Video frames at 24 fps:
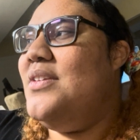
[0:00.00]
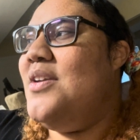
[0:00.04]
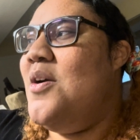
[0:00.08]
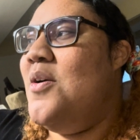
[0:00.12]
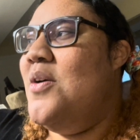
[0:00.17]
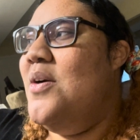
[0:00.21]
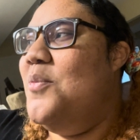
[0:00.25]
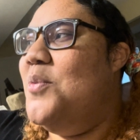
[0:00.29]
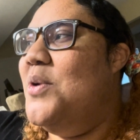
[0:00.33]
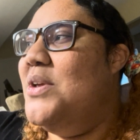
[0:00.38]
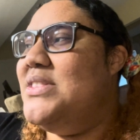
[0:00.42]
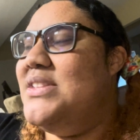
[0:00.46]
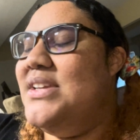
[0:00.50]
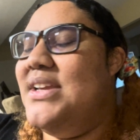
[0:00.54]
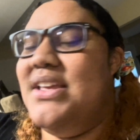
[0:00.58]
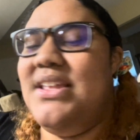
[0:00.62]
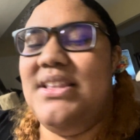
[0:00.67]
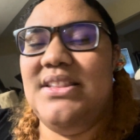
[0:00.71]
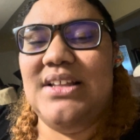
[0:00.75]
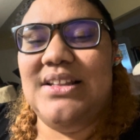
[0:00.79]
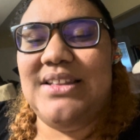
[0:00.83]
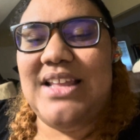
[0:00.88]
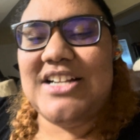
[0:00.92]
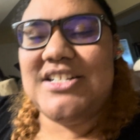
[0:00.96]

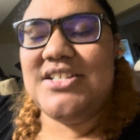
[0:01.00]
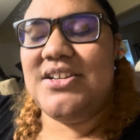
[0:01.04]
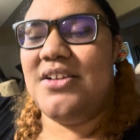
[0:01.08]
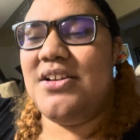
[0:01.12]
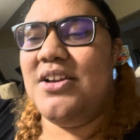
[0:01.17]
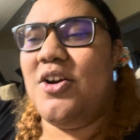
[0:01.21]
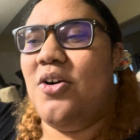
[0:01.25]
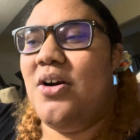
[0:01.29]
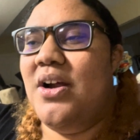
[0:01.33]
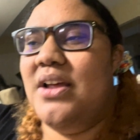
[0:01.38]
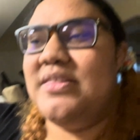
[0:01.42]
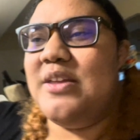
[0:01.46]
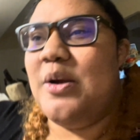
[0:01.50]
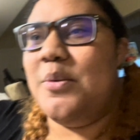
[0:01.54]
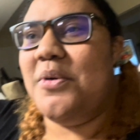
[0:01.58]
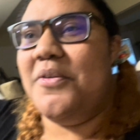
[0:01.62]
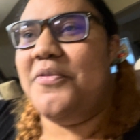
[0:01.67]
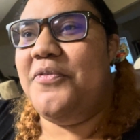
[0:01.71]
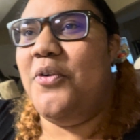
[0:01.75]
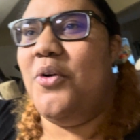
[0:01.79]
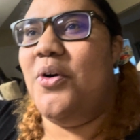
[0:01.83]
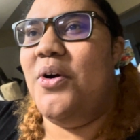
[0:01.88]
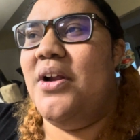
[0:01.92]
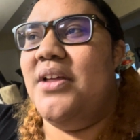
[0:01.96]
the Legend of Korra, there were
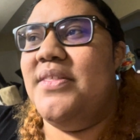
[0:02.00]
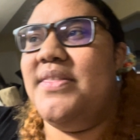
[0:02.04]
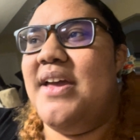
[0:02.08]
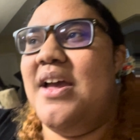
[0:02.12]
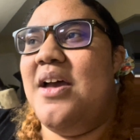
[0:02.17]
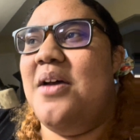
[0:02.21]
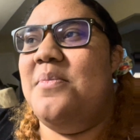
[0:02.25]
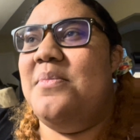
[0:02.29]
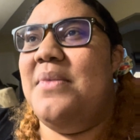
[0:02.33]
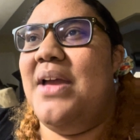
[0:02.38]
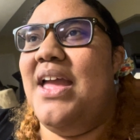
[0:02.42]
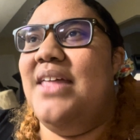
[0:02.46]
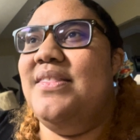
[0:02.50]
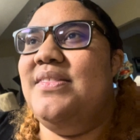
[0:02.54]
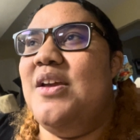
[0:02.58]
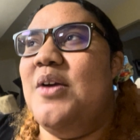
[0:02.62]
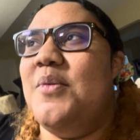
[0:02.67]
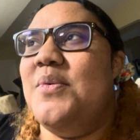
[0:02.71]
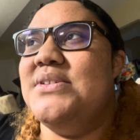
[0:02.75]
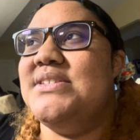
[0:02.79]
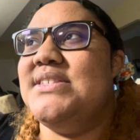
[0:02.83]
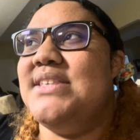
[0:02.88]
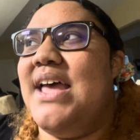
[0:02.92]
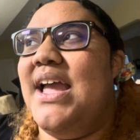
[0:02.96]
4 of them, and there
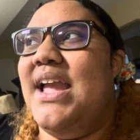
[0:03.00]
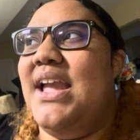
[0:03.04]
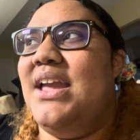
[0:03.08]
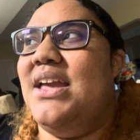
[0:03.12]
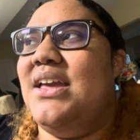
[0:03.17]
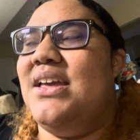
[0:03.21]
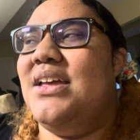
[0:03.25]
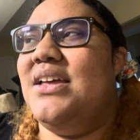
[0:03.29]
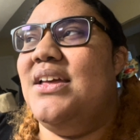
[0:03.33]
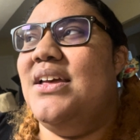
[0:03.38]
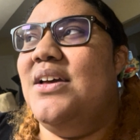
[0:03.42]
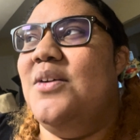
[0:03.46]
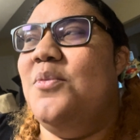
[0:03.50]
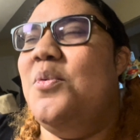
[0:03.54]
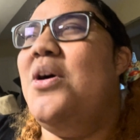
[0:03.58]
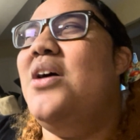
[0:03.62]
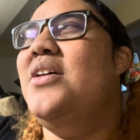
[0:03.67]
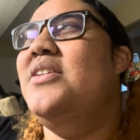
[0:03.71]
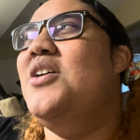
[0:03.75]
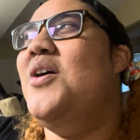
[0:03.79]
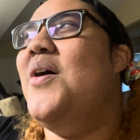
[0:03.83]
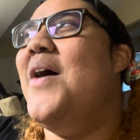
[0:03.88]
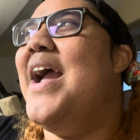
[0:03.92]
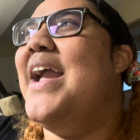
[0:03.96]
was like, well,
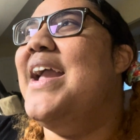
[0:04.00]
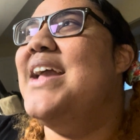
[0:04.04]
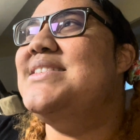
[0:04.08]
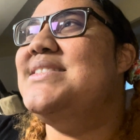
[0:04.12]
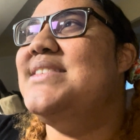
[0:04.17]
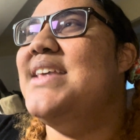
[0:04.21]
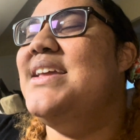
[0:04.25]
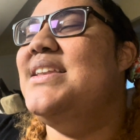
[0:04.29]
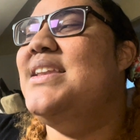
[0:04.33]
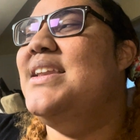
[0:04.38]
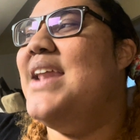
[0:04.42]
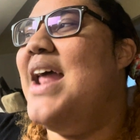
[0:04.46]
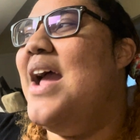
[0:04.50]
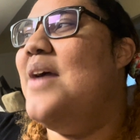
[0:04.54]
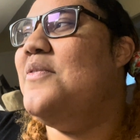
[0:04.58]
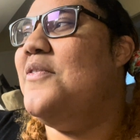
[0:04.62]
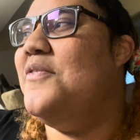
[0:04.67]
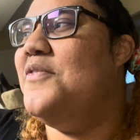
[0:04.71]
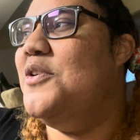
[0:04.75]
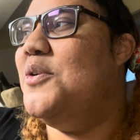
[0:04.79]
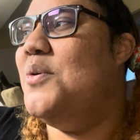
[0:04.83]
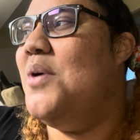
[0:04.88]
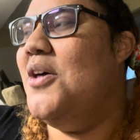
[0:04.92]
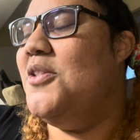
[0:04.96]
no, I guess they did have a
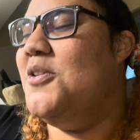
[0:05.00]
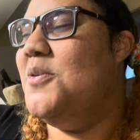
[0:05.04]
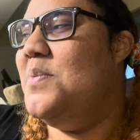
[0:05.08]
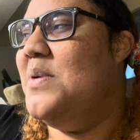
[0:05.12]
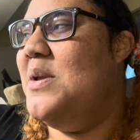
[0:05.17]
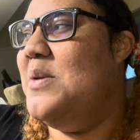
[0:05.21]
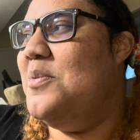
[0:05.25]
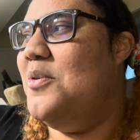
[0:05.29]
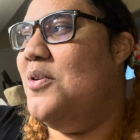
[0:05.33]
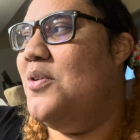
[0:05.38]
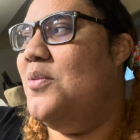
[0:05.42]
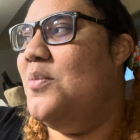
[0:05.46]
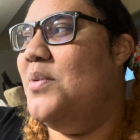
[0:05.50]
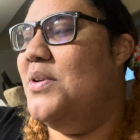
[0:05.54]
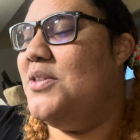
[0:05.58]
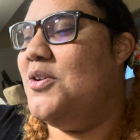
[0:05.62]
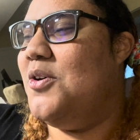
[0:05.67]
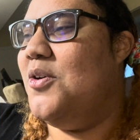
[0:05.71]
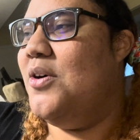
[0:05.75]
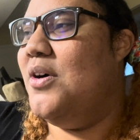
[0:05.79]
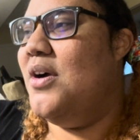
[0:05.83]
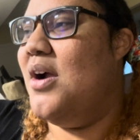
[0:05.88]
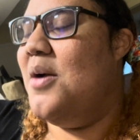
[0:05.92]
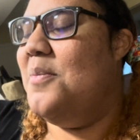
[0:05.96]
few other people with
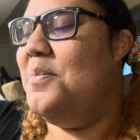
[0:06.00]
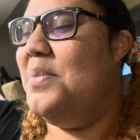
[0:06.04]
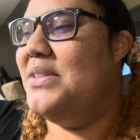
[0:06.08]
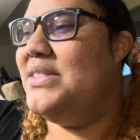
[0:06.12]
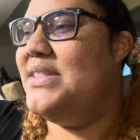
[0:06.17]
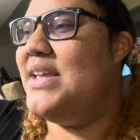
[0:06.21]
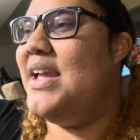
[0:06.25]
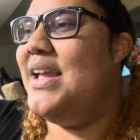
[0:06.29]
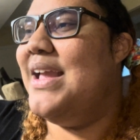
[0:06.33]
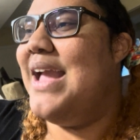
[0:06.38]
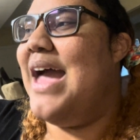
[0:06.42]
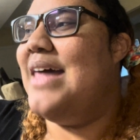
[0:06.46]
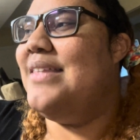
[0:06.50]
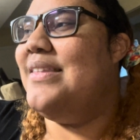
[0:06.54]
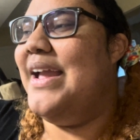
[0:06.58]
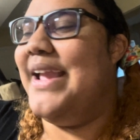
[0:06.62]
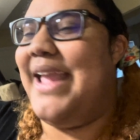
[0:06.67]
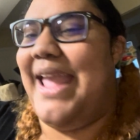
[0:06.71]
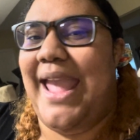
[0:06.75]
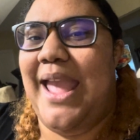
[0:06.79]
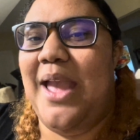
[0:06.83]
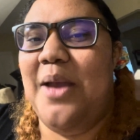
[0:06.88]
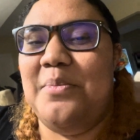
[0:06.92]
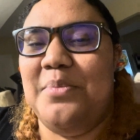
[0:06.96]
Korra, but they got like
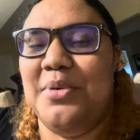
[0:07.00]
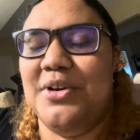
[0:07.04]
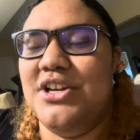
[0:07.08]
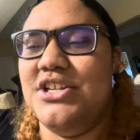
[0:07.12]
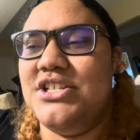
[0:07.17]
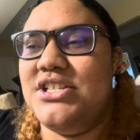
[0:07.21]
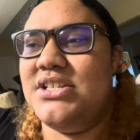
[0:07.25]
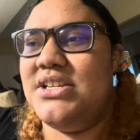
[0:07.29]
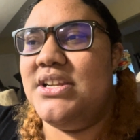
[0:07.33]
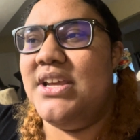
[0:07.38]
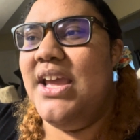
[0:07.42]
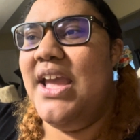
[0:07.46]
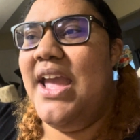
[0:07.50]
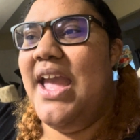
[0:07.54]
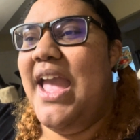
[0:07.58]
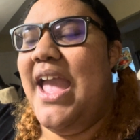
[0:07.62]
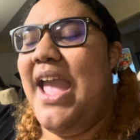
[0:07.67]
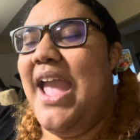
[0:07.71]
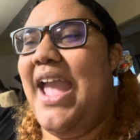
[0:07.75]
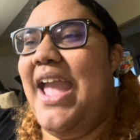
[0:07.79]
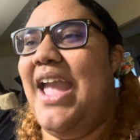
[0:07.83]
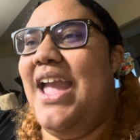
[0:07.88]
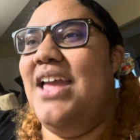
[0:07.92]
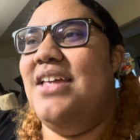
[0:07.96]
ambushed,
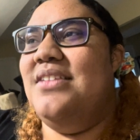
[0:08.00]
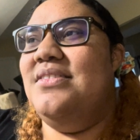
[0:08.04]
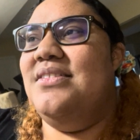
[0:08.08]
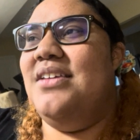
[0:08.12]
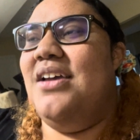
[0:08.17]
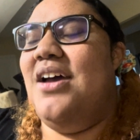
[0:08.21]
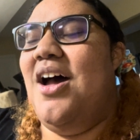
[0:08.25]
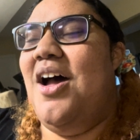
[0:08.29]
and